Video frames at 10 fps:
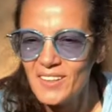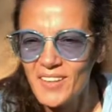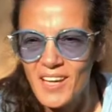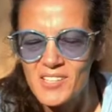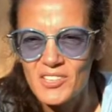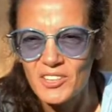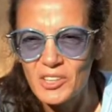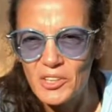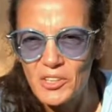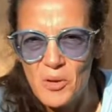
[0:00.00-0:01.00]
has
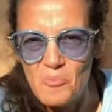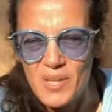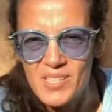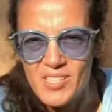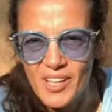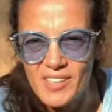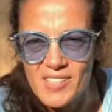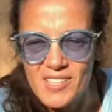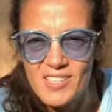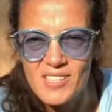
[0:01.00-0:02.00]
cleared up my
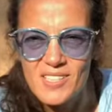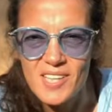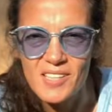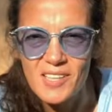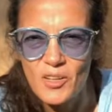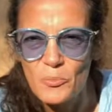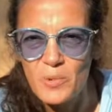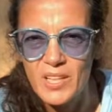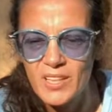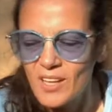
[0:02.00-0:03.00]
sinuses, has helped me,